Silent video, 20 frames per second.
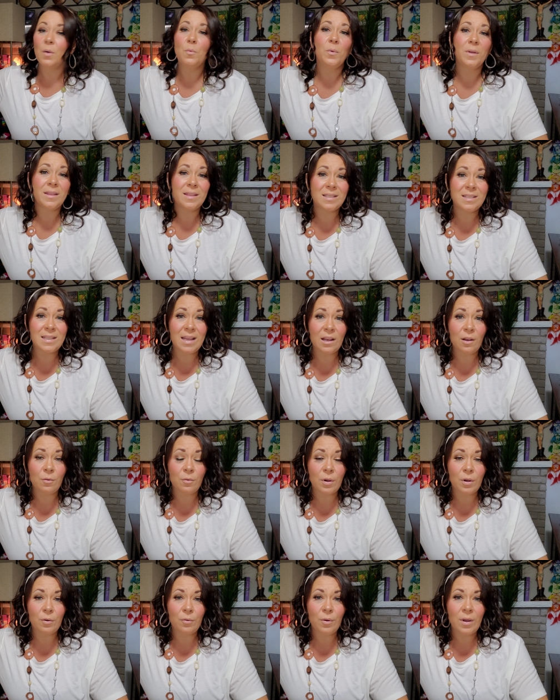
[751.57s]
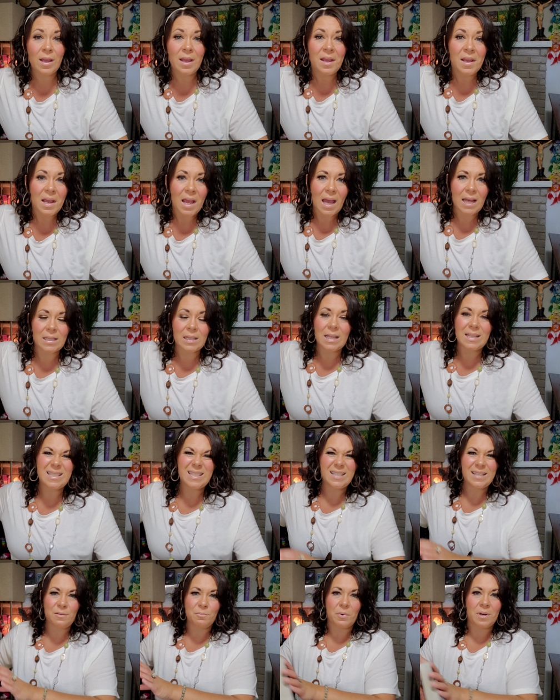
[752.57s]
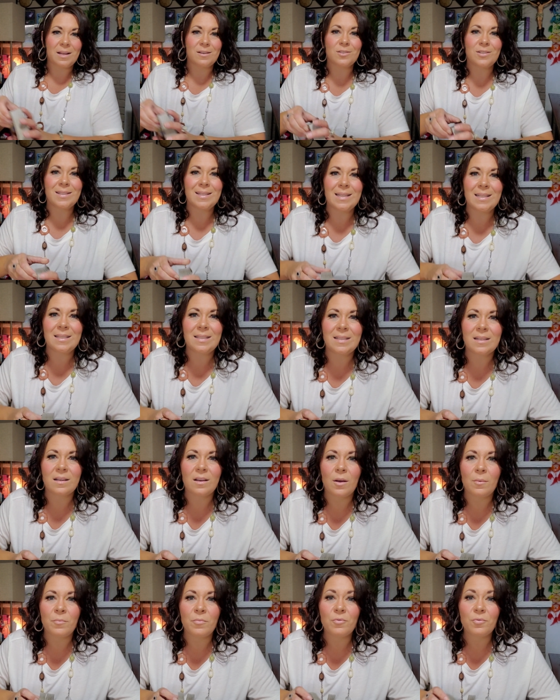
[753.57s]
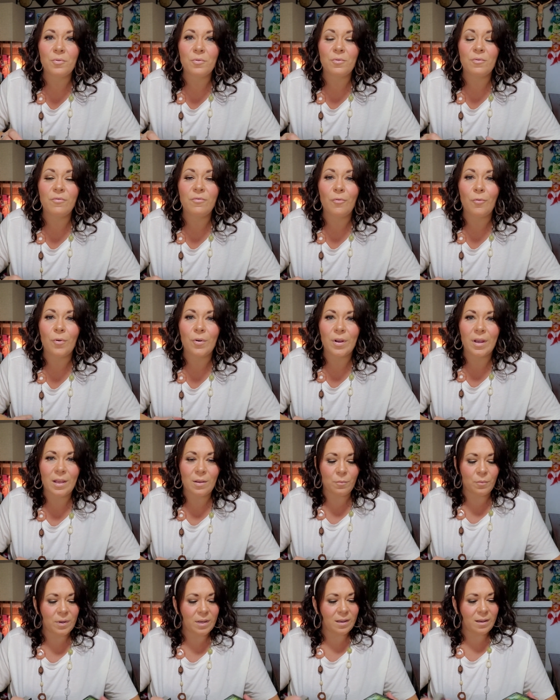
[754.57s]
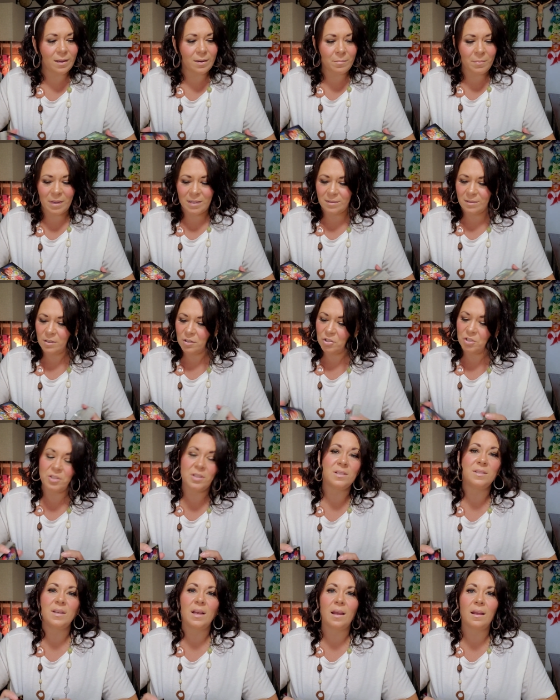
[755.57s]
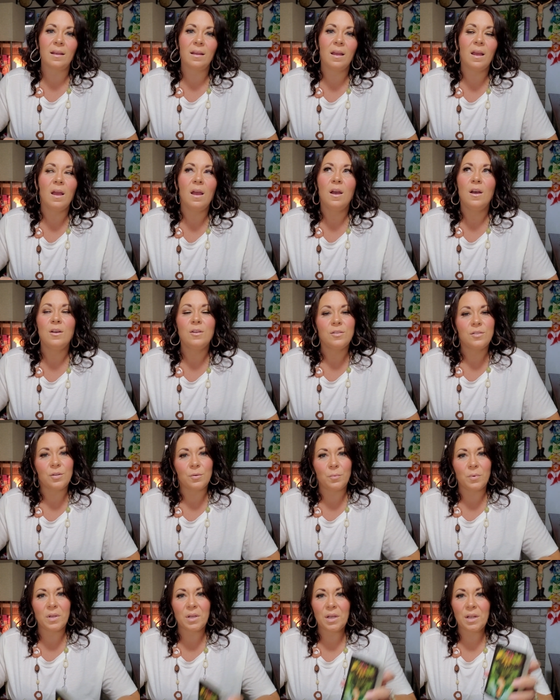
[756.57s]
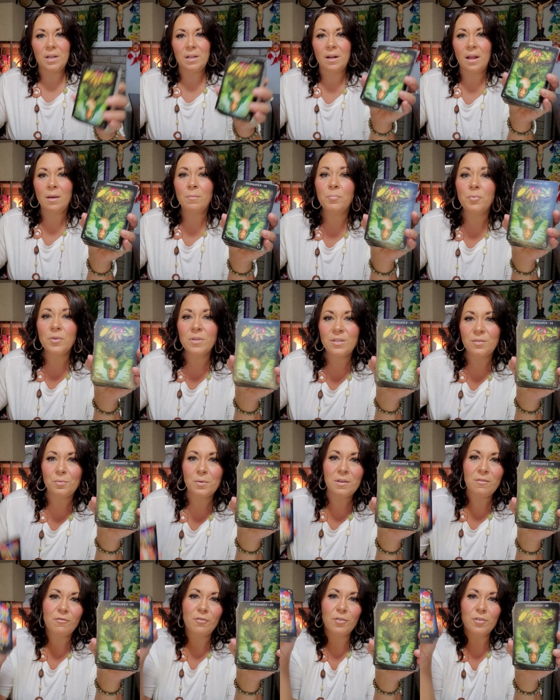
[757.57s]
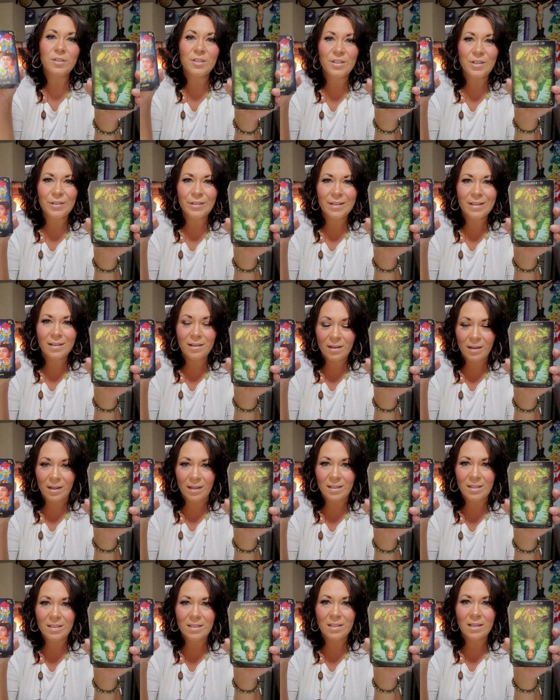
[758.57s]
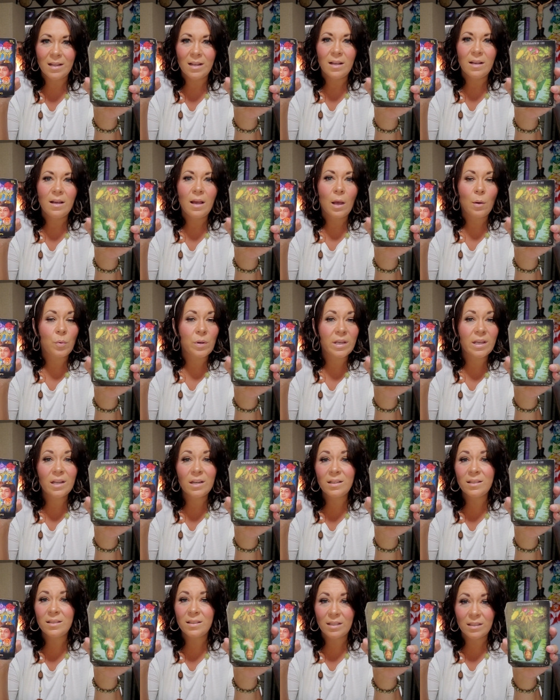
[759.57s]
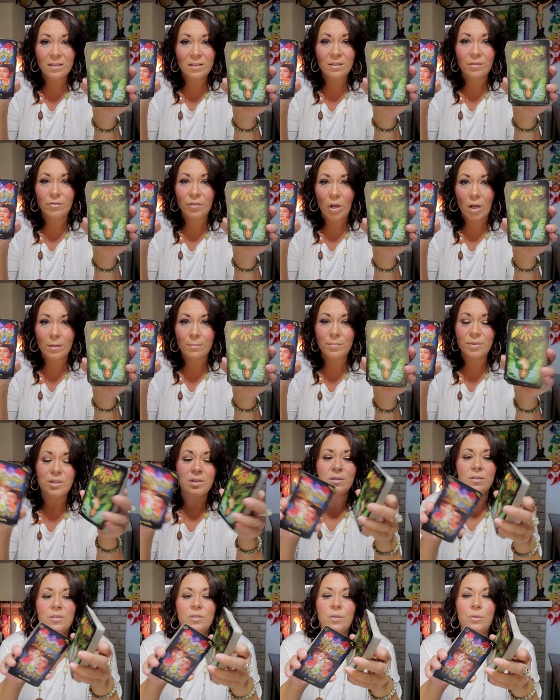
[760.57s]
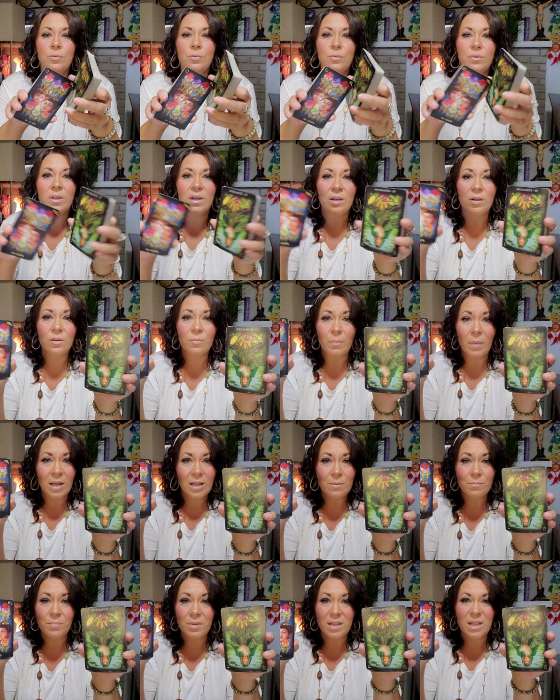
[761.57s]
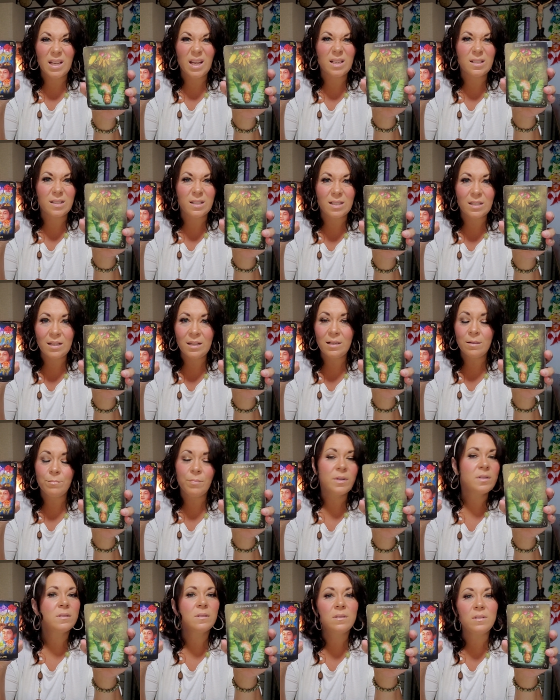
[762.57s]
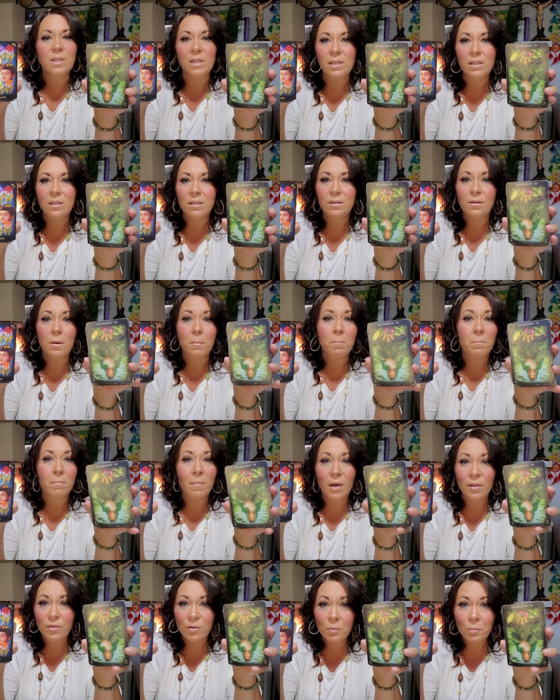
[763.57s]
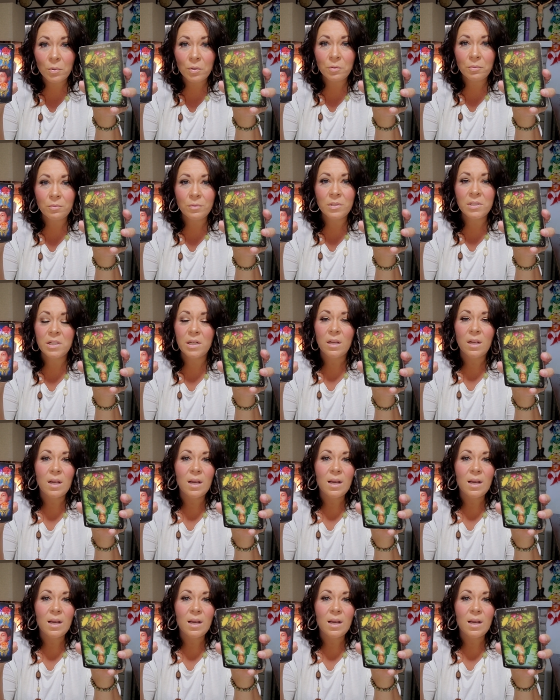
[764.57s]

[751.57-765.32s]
with the tarot and let's see what else needs to come through for a weekend message today. So we get an Empress reversed on the cut and we get a Six of Cups. And so there might be a deep seated mother wound